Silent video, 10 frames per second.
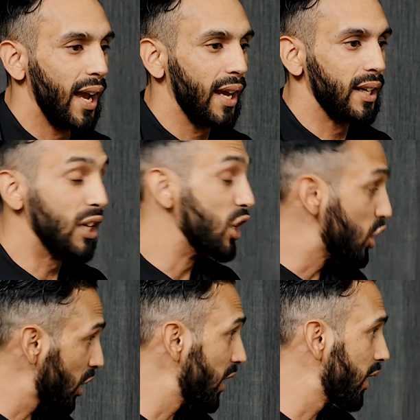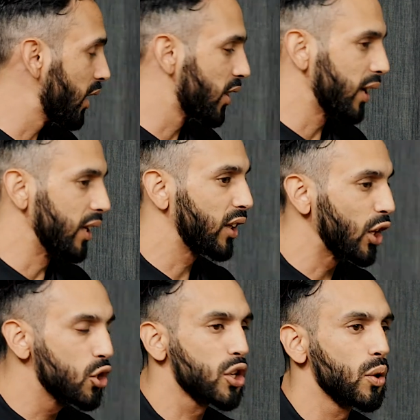And initially, the
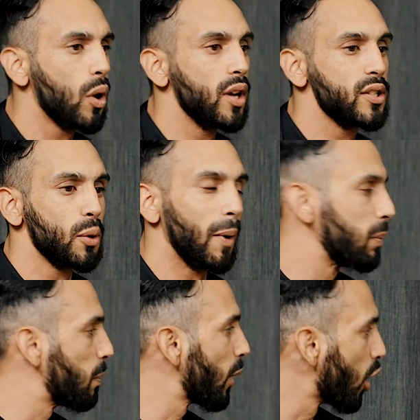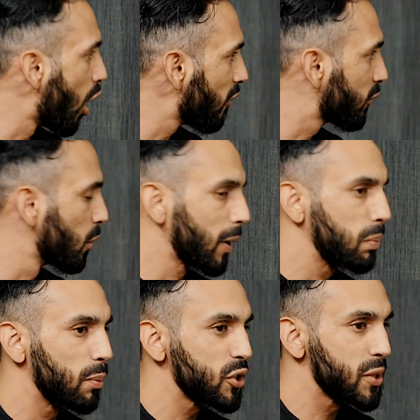intention was to make people laugh, to
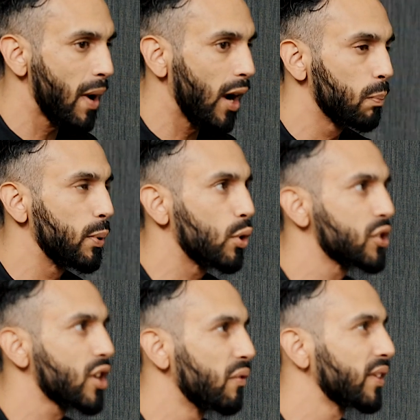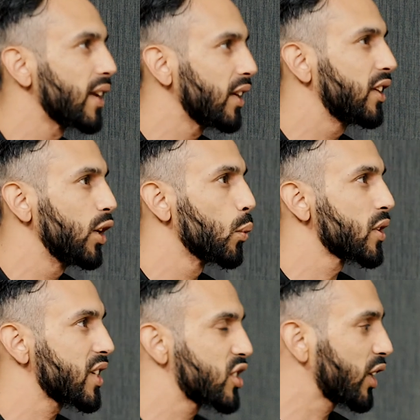make people smile, because COVID-19
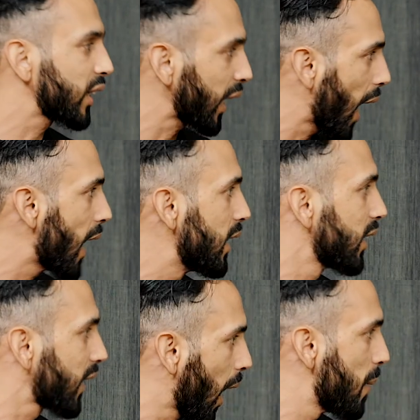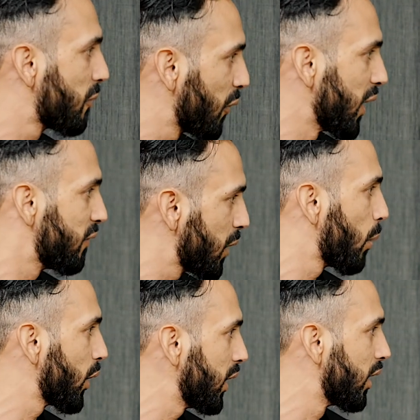was such a trying time for
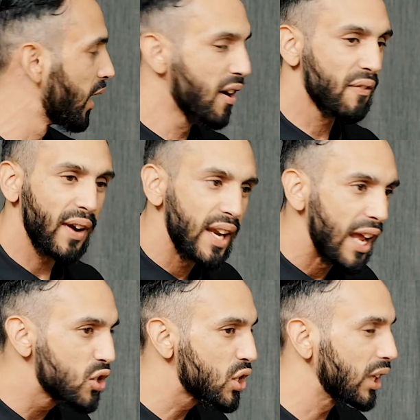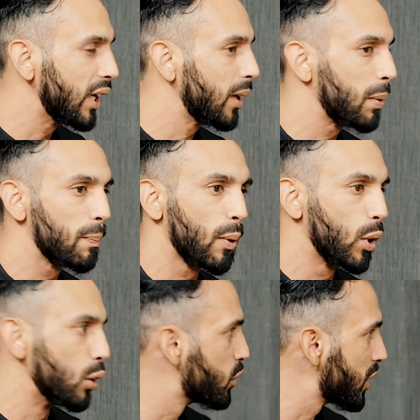everybody. Financially, people
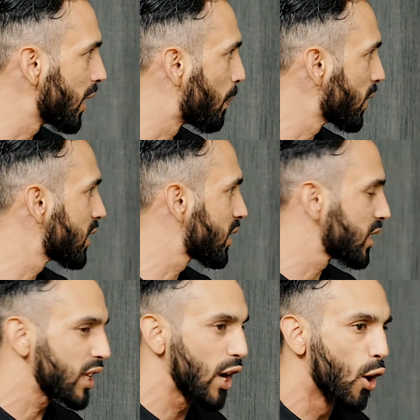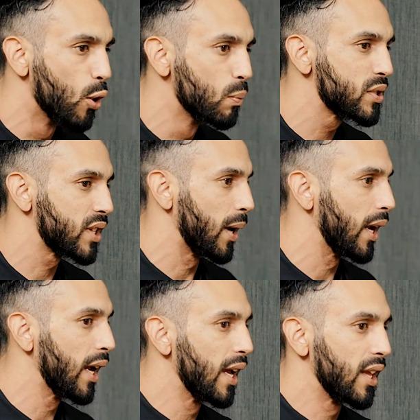were losing their businesses, their homes,
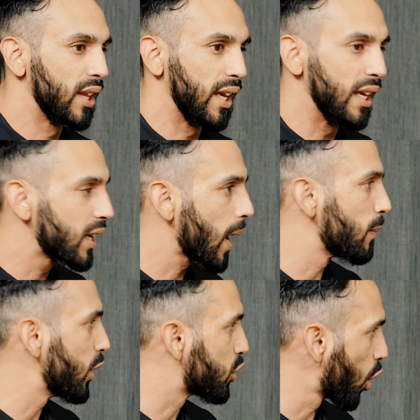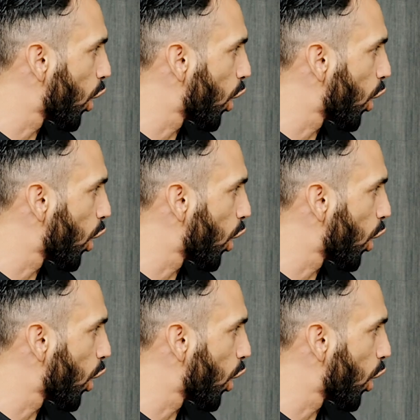their, their income, their